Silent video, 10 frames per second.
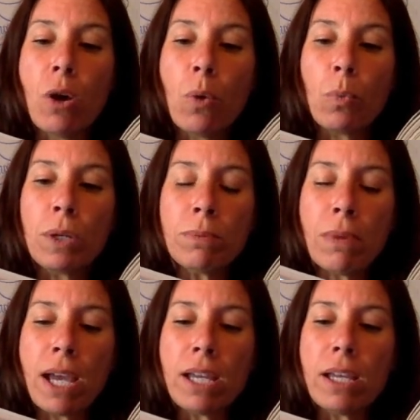When
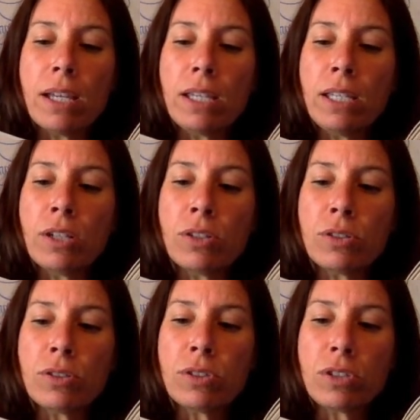my
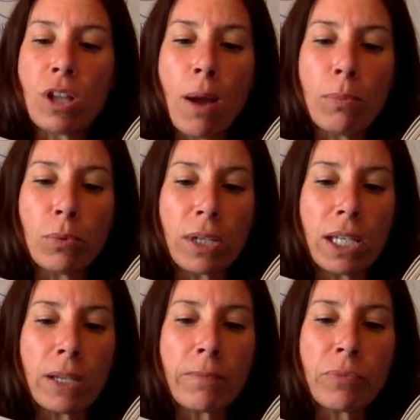ears stop
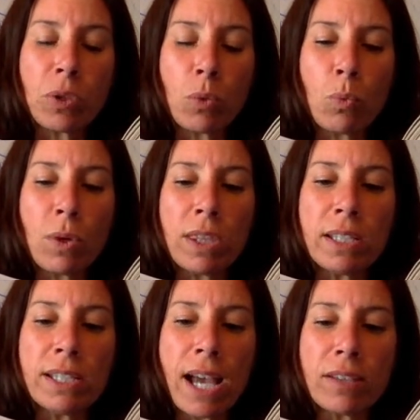ringing, when the
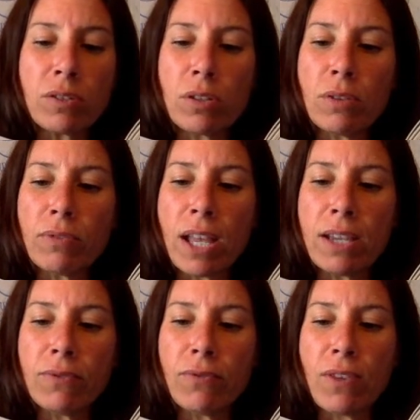dazzle of
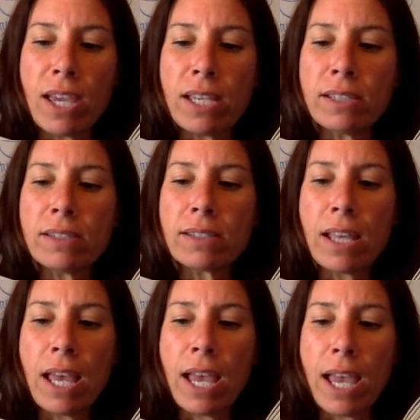light fades,
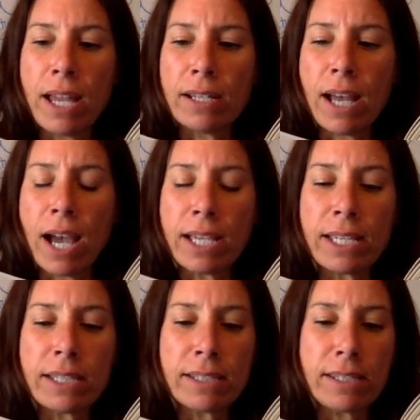and I
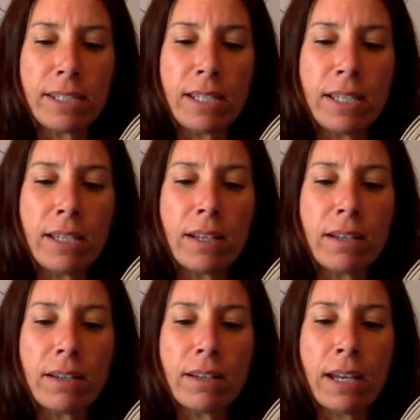can see
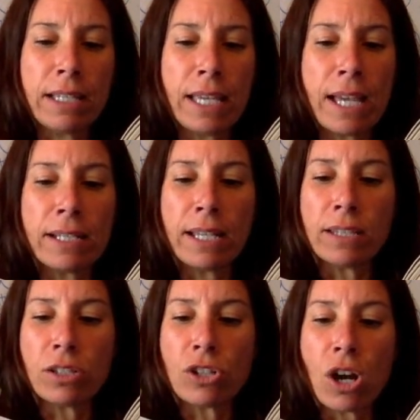again in
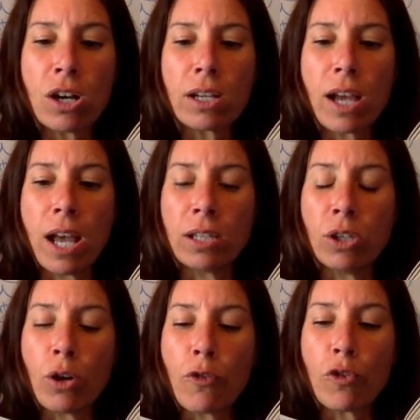the dark, I
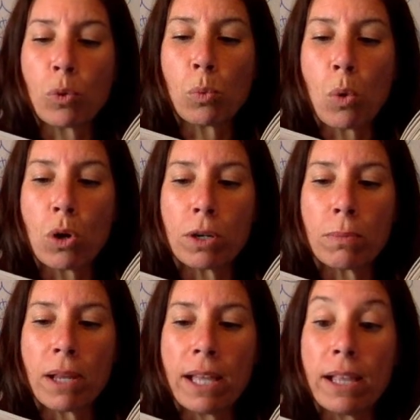look for
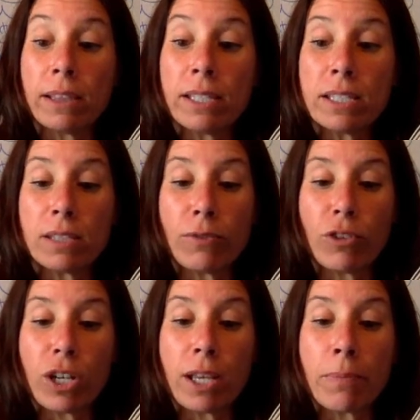Warm, listen for
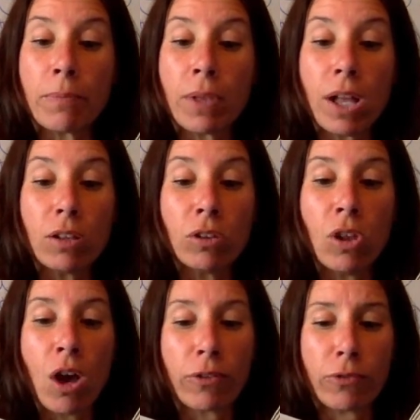him,
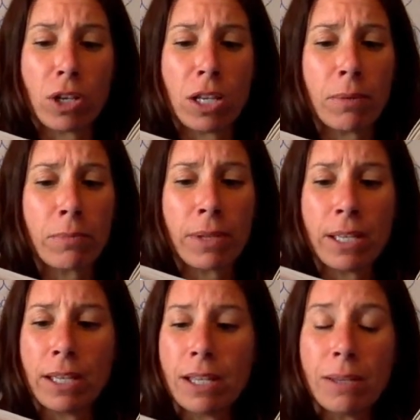long for him,
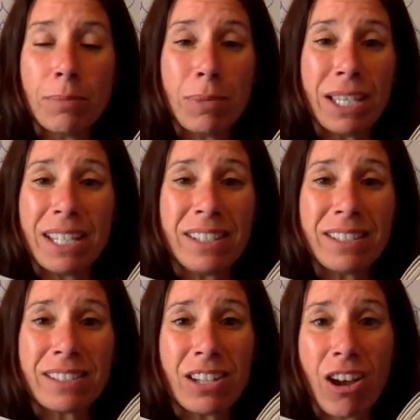but he
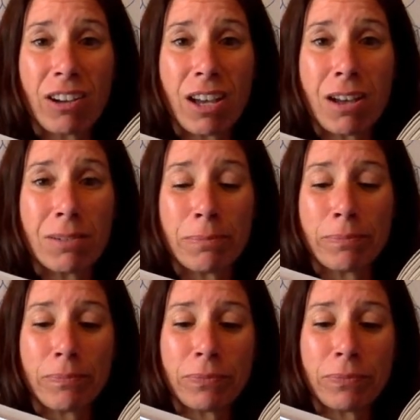does not come.